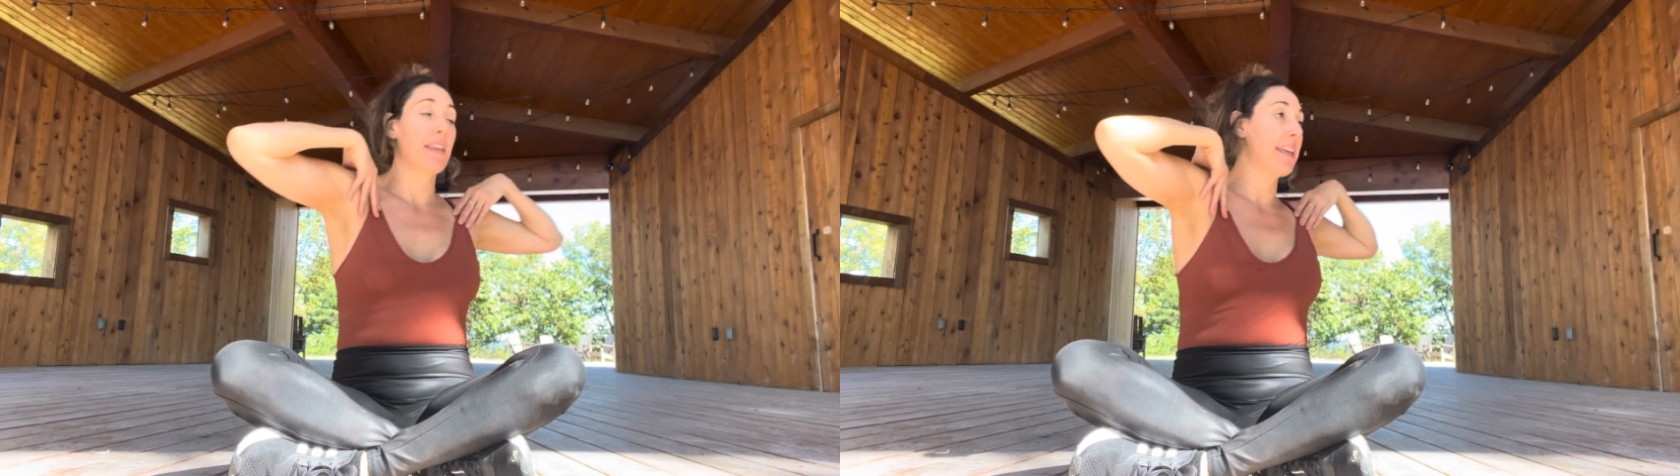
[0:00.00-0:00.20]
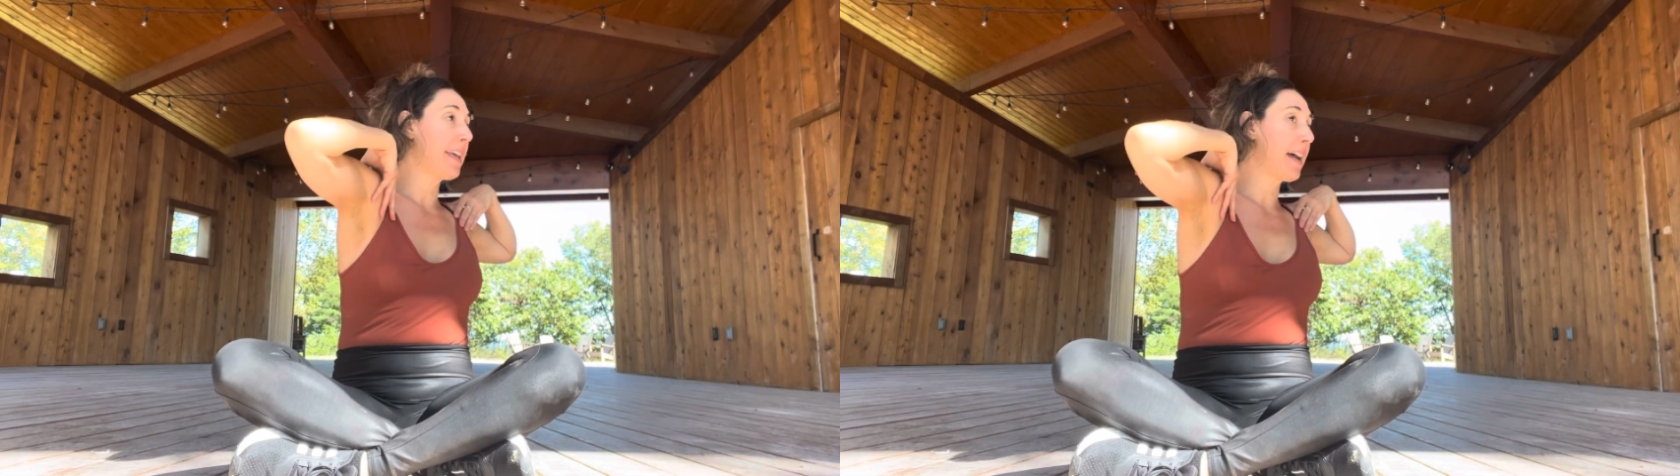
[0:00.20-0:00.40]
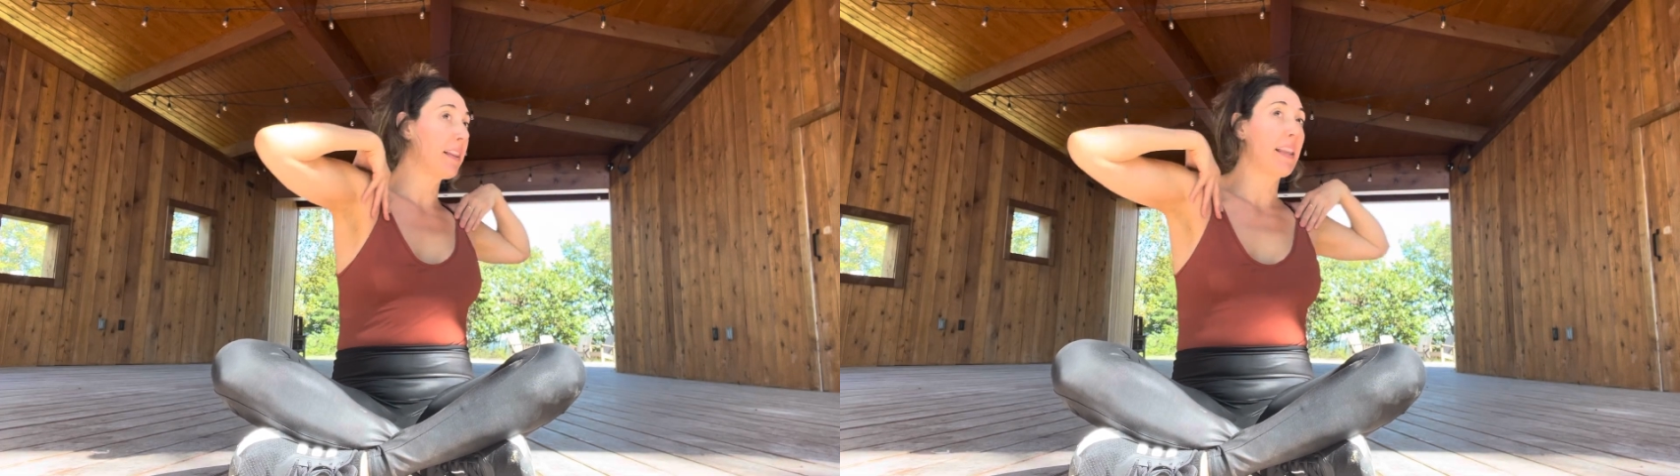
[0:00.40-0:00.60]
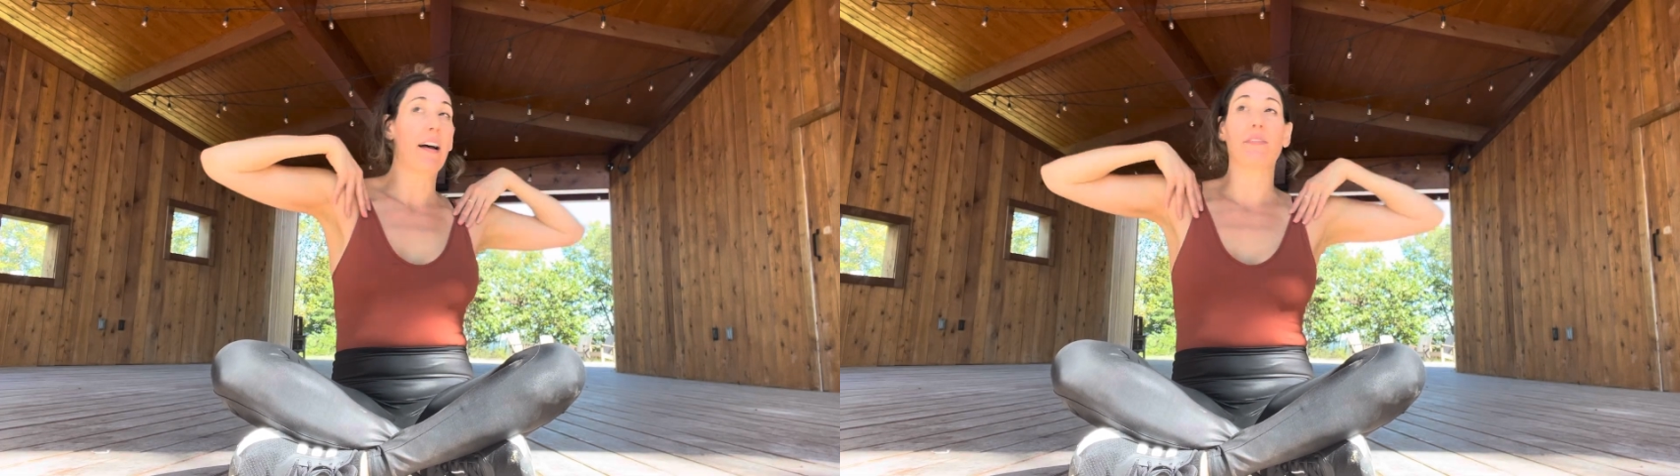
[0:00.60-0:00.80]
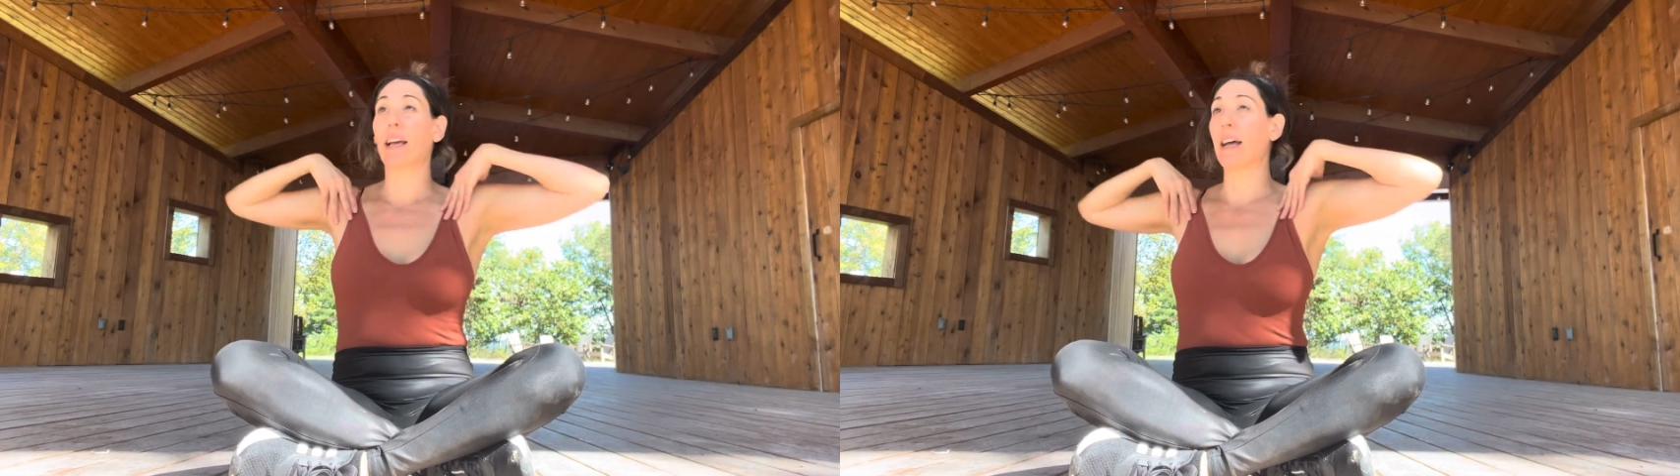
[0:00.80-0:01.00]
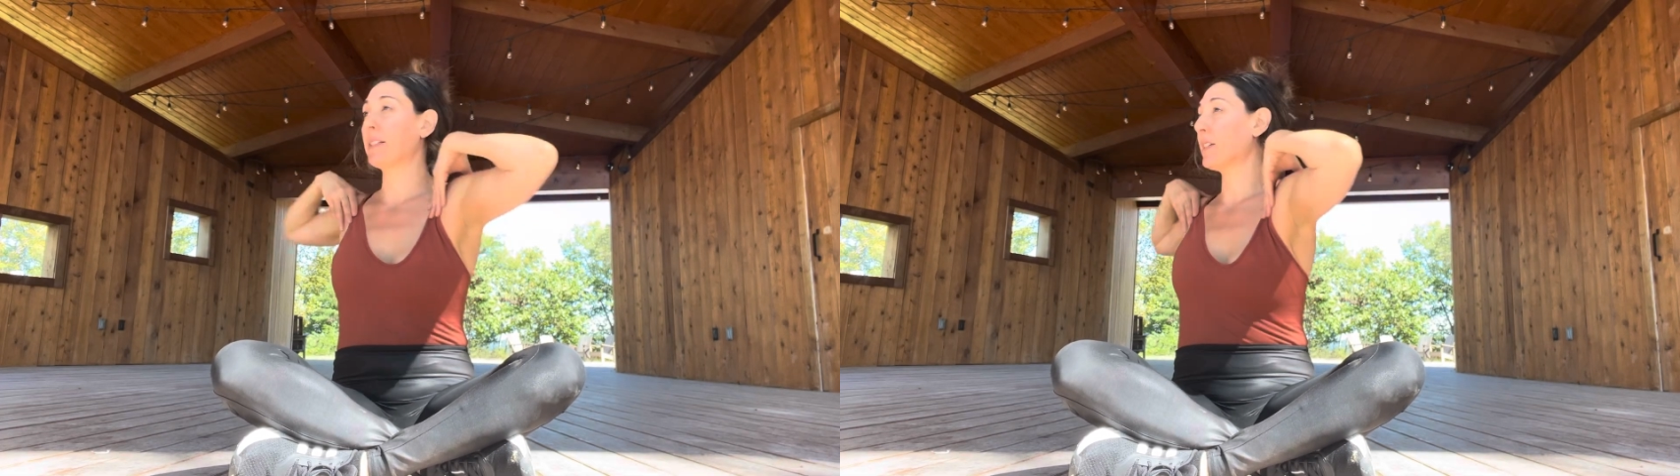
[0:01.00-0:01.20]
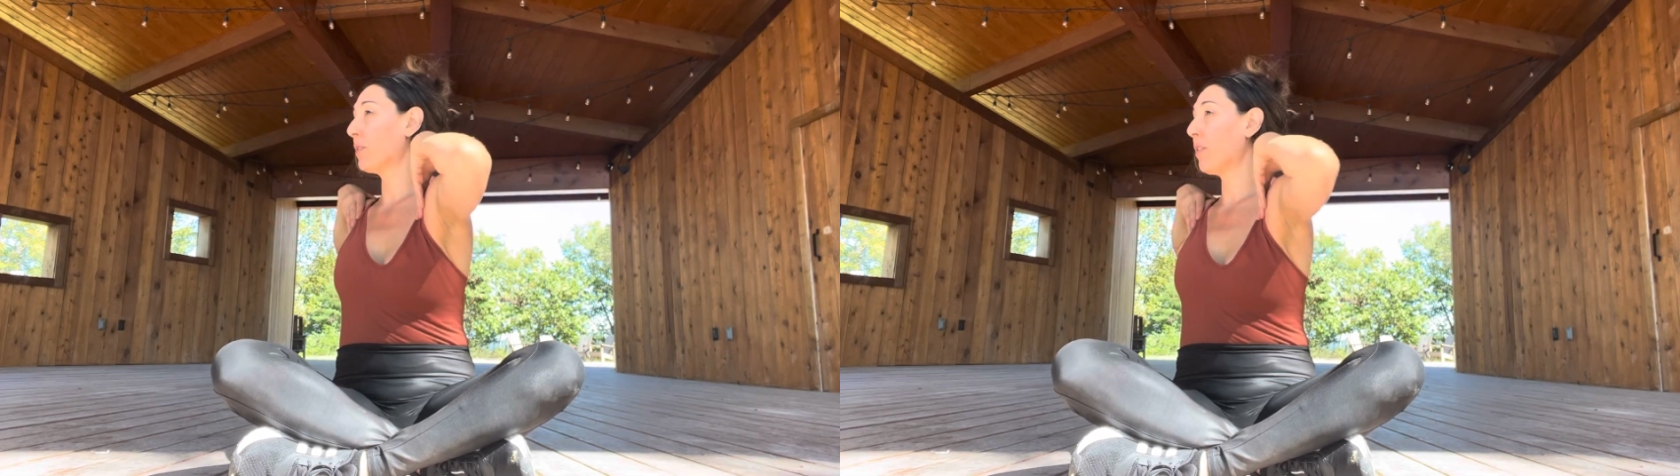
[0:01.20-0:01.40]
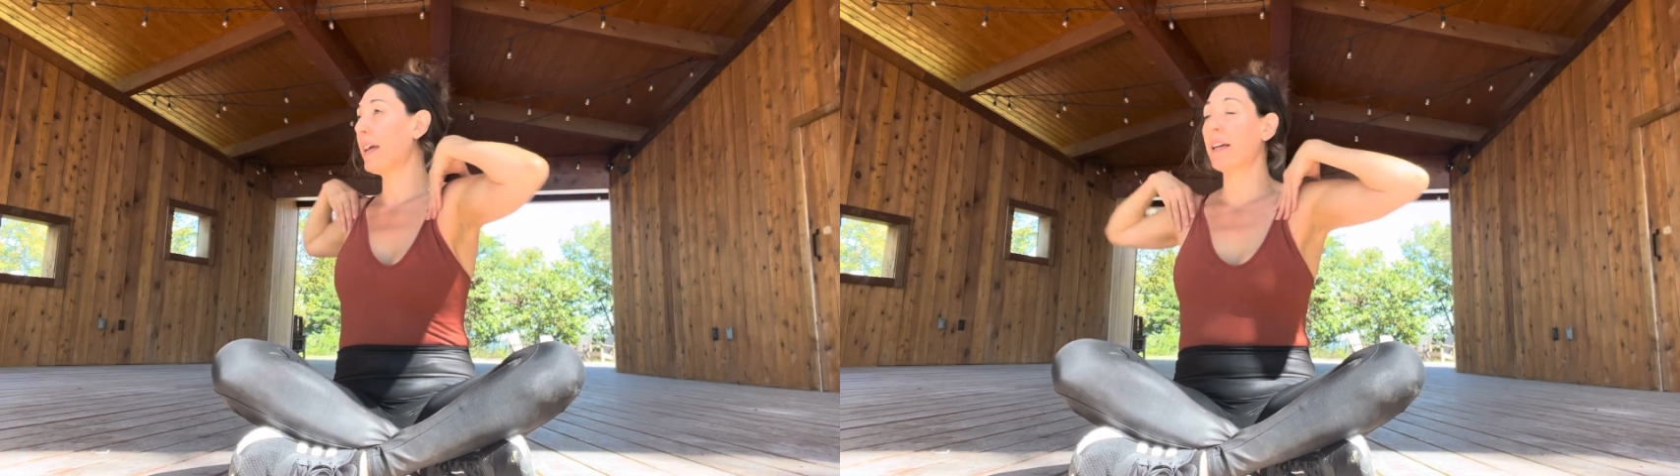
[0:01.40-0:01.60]
Inhale left, exhale
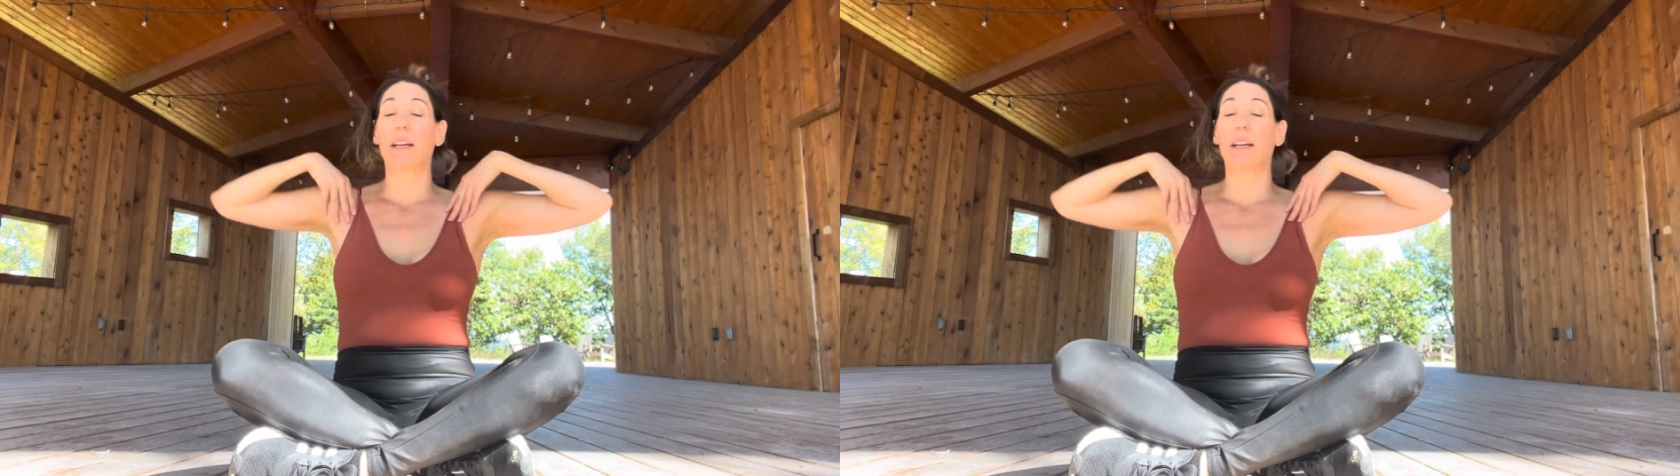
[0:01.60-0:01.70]
right.